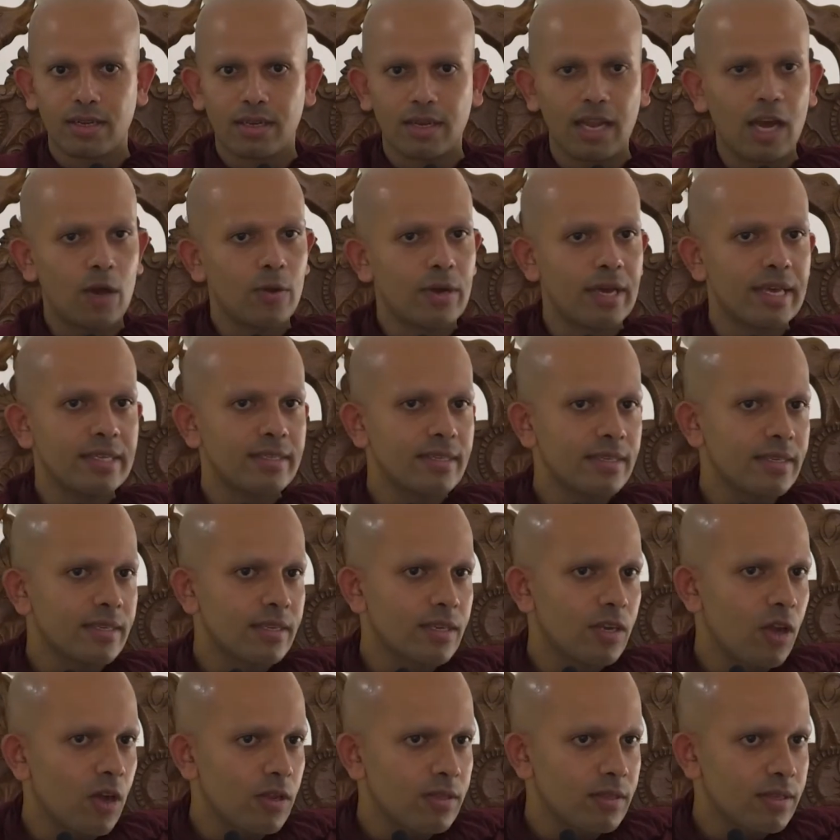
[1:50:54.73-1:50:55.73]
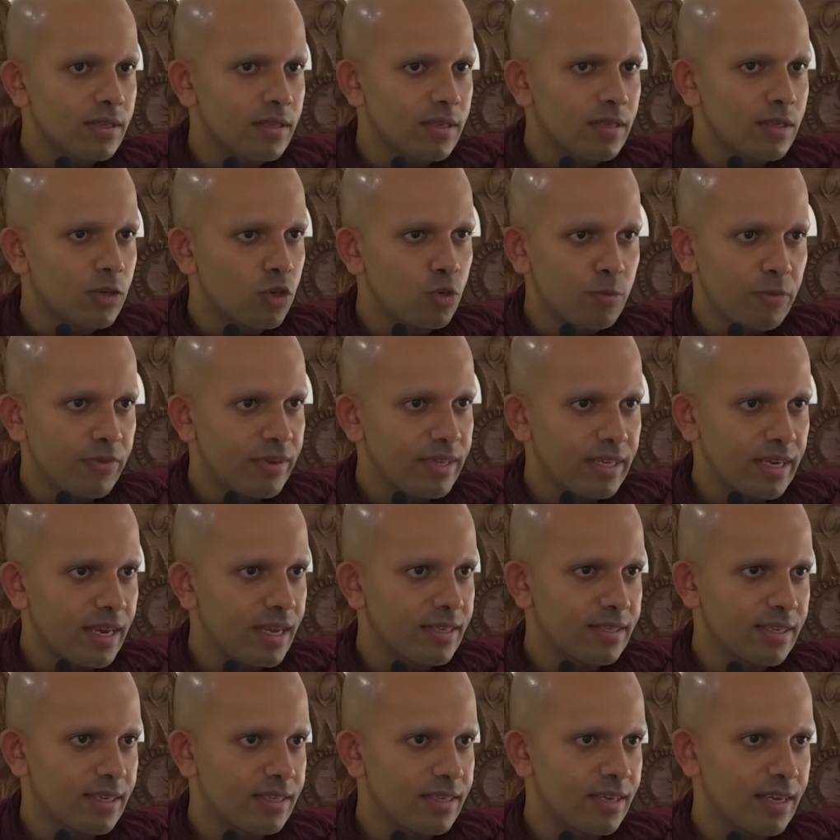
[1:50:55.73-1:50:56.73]
Now, is it not Rupa
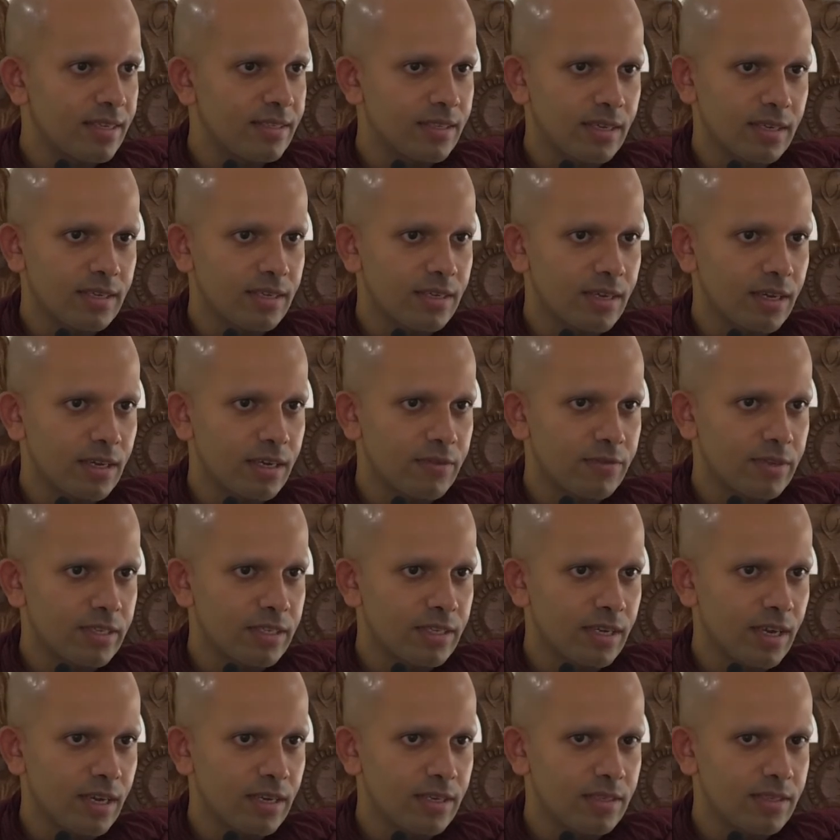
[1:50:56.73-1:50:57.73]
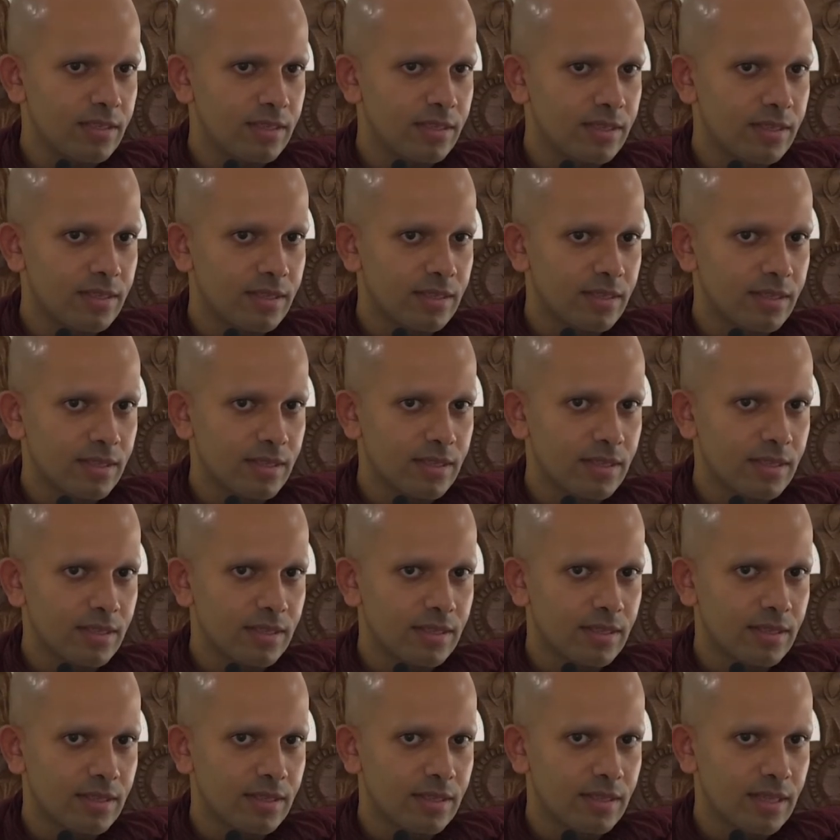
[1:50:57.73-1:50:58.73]
Vedana Sanya Sankara Vijnana
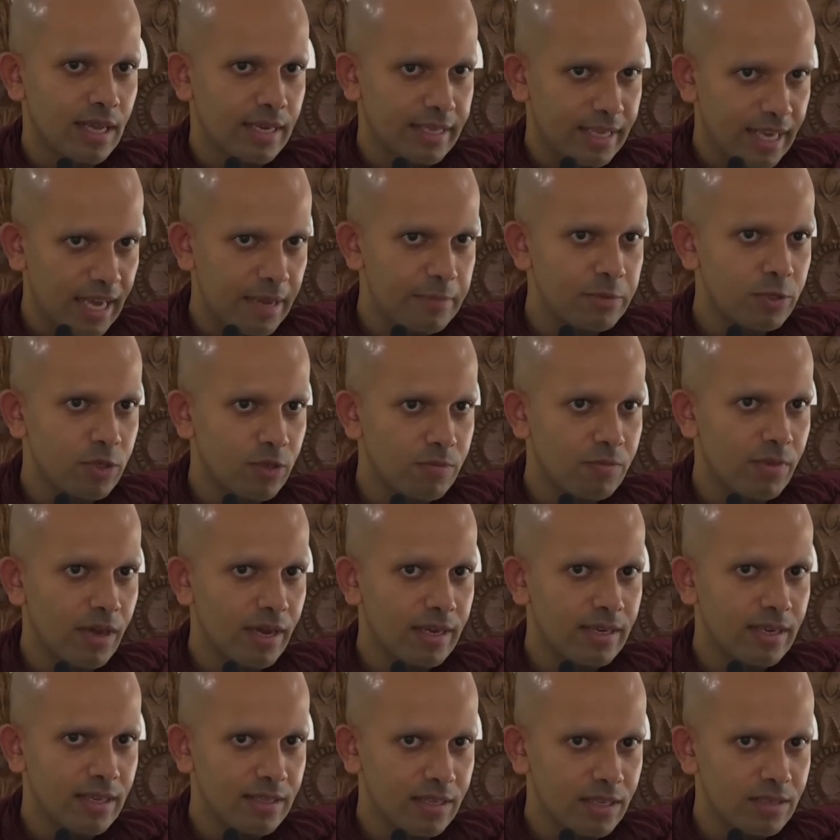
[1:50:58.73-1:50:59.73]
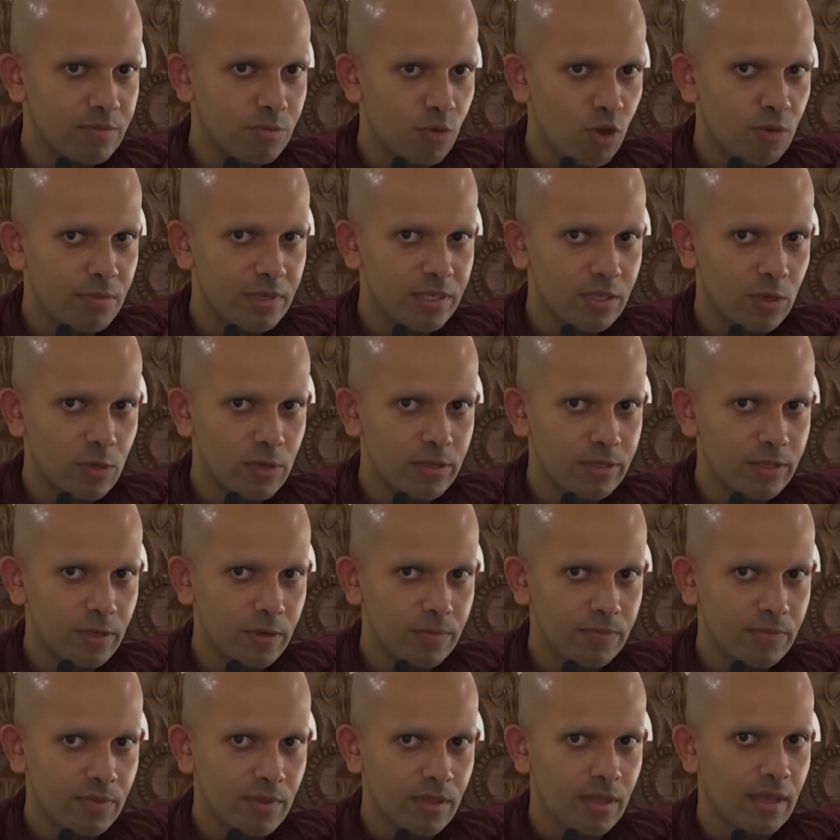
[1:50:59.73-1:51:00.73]
that came to your mind at this moment
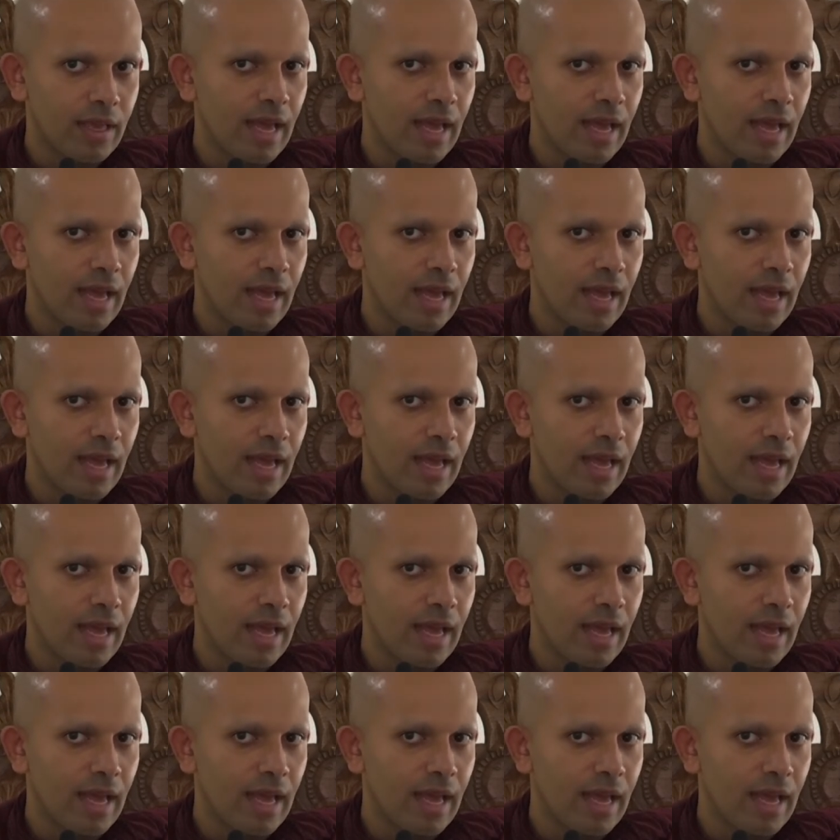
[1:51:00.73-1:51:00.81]
also?